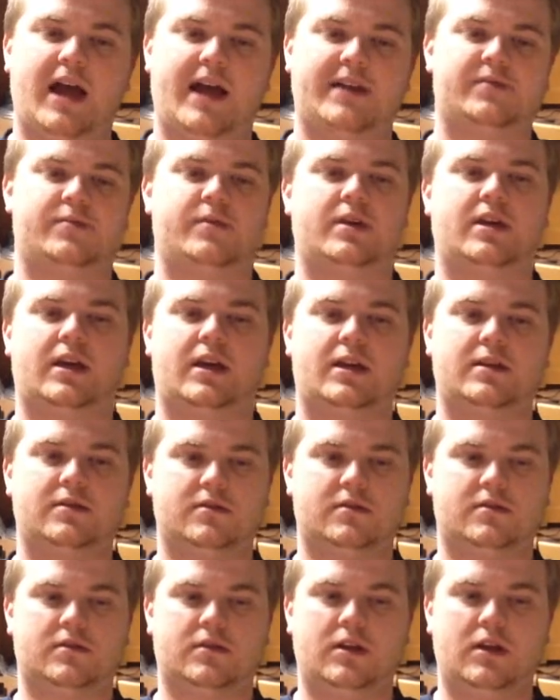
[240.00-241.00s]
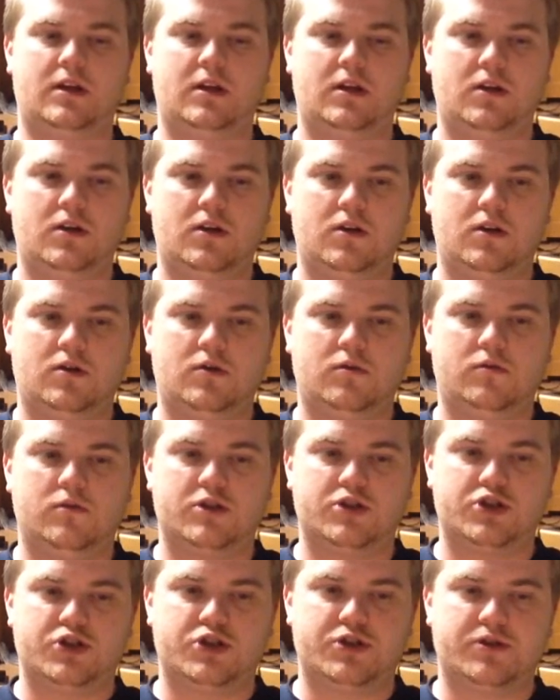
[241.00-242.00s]
last weekend,
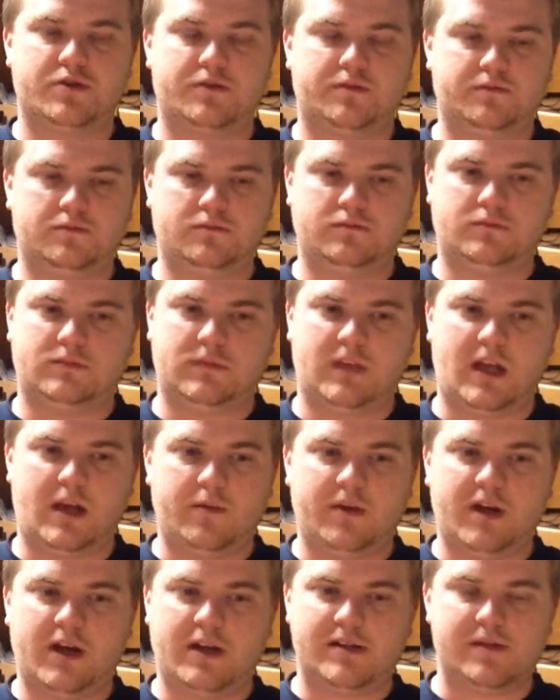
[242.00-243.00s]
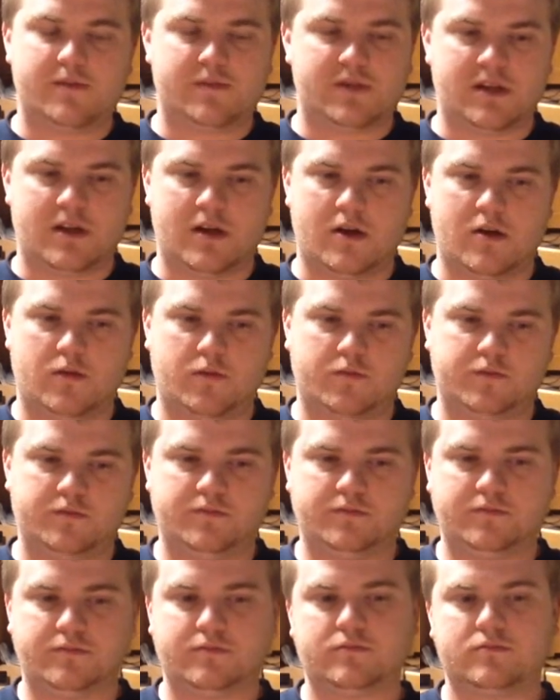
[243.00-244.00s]
and we got some snow,
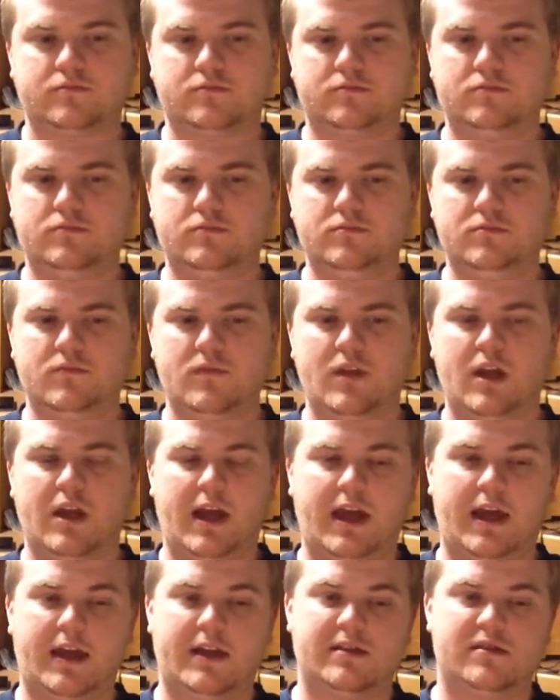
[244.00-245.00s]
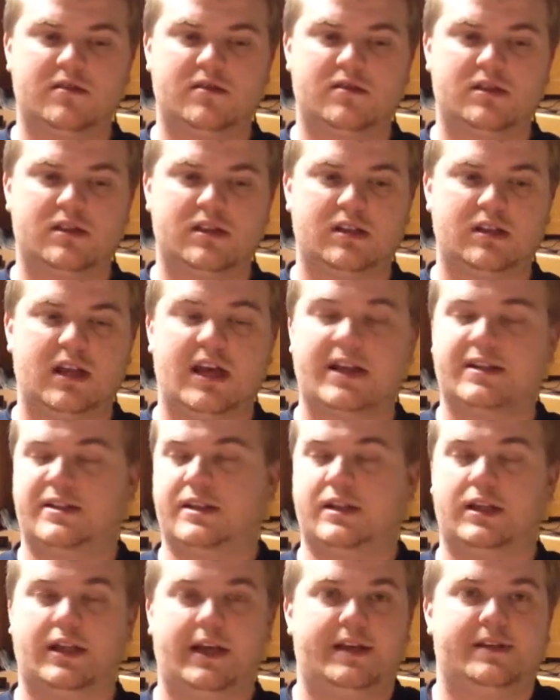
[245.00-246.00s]
and that
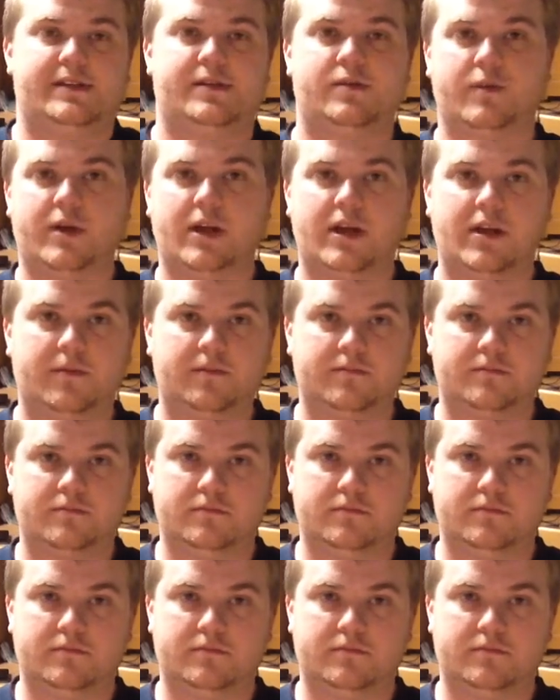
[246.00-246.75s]
didn't last the week.